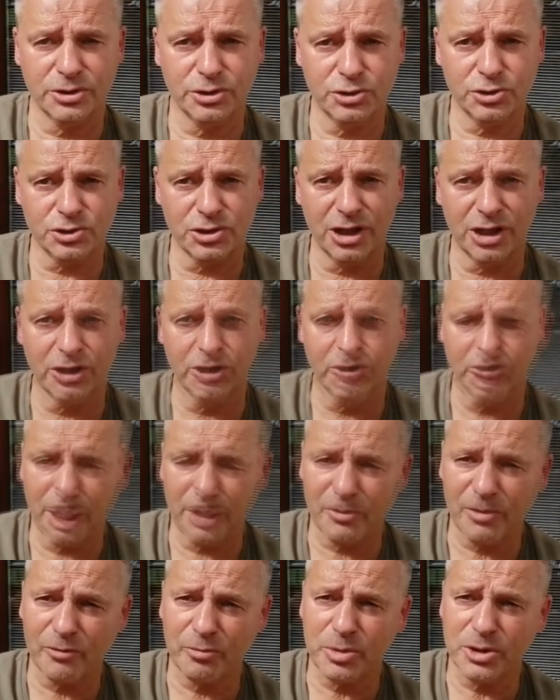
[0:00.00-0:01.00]
I'd just let you
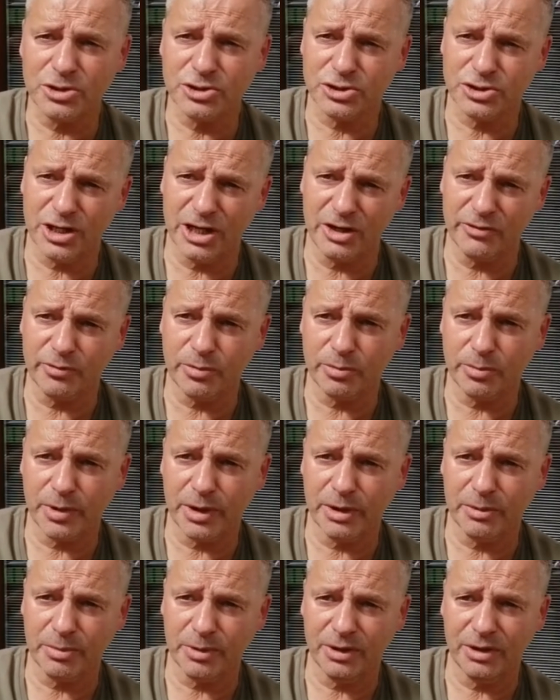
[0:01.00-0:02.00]
know I've been saving
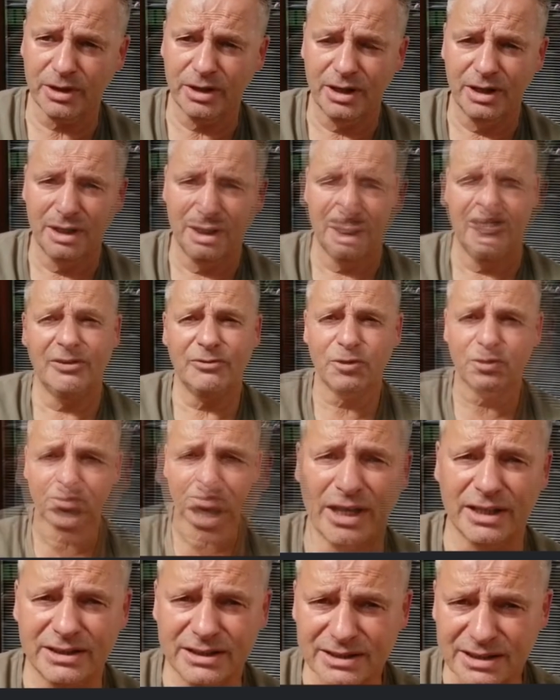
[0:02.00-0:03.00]
people. I have a
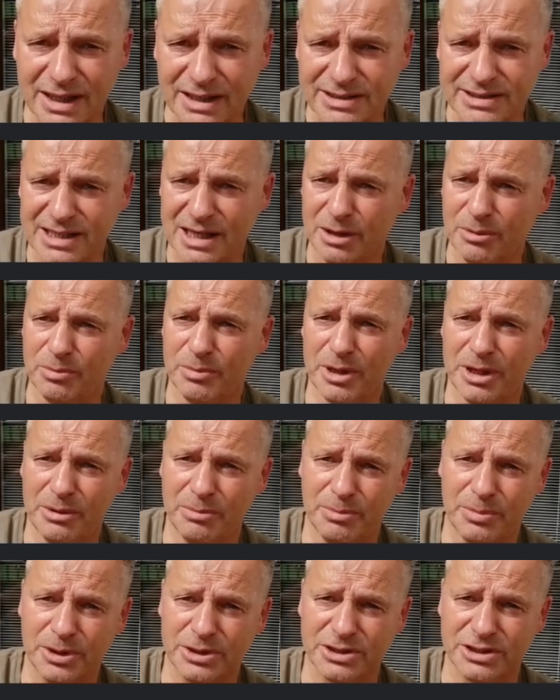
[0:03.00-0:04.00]
friend that's helped me
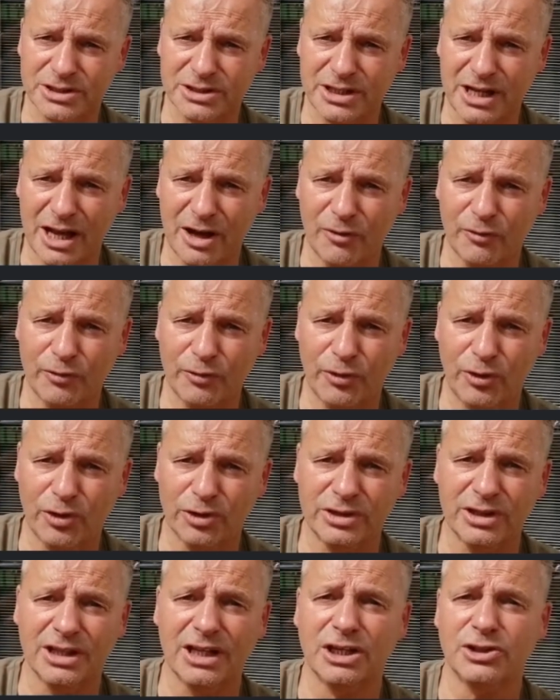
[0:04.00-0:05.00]
in business now
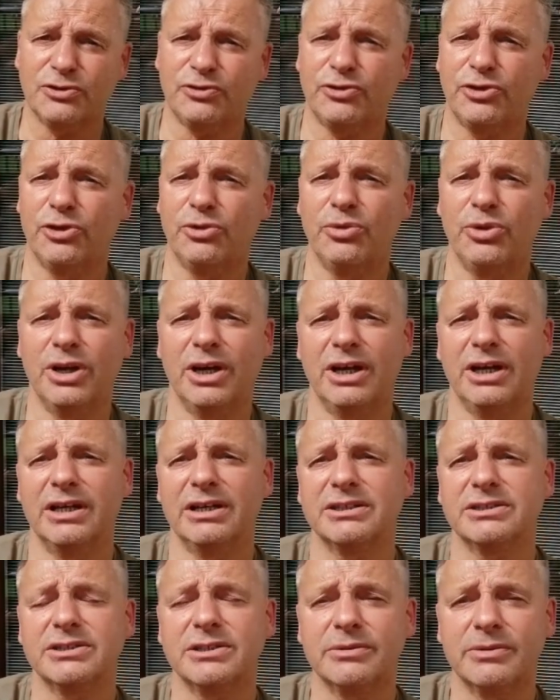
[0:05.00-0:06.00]
for the last few
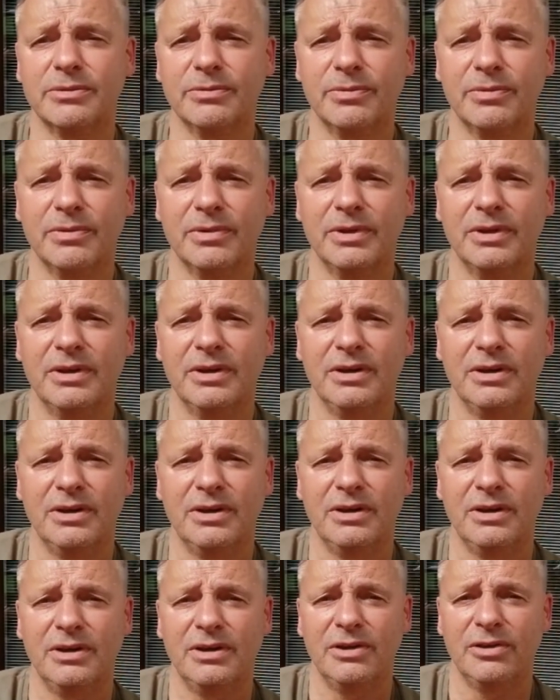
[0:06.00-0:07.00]
years.
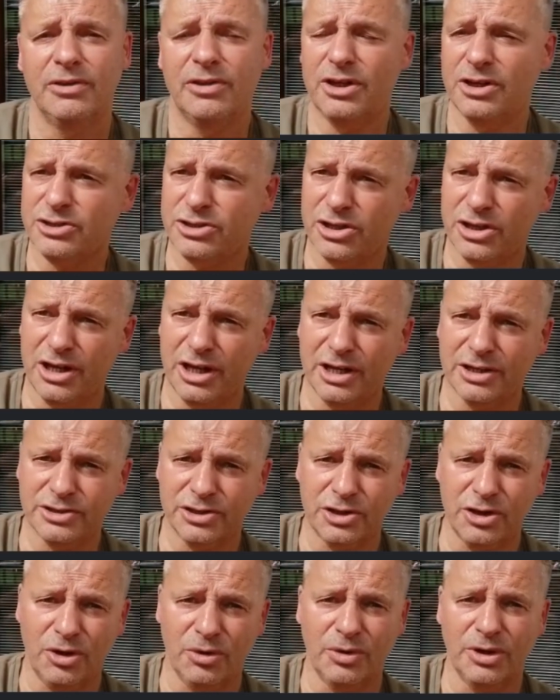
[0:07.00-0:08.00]
30
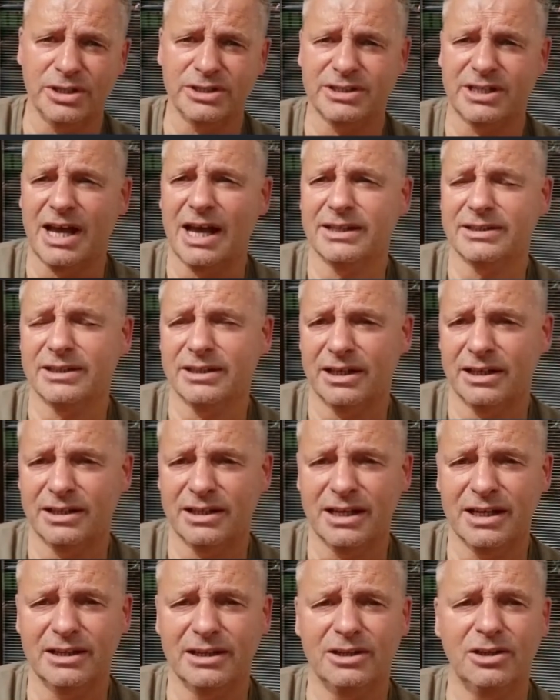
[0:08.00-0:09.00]
years ago, his dad had
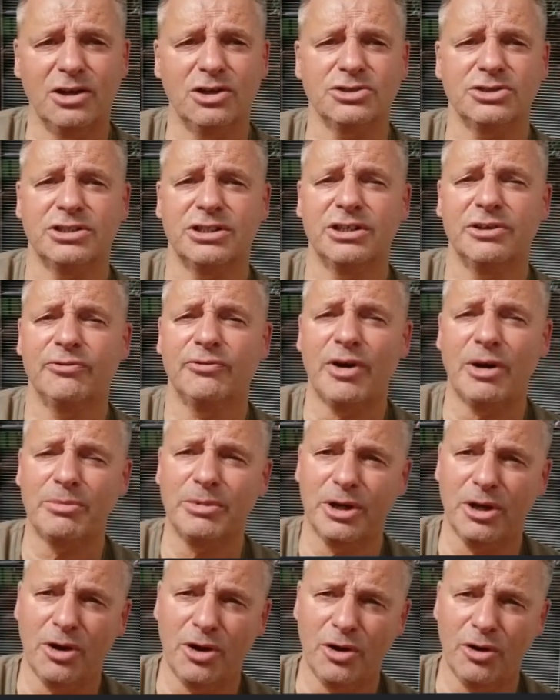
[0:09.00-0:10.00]
nearly lost the
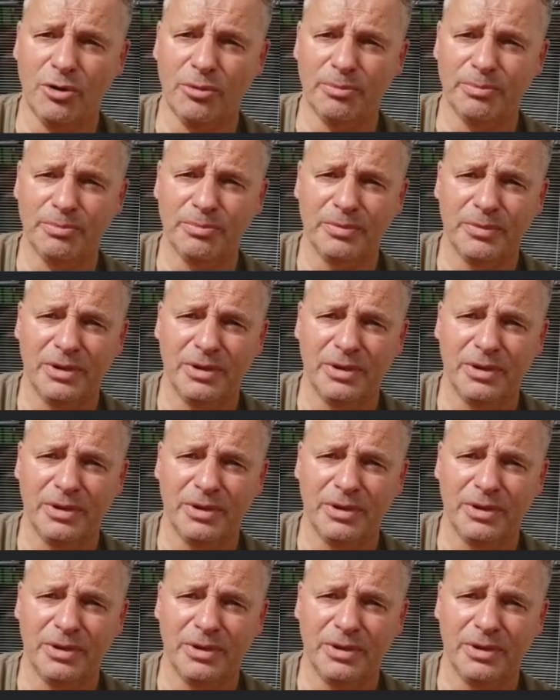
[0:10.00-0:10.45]
family home.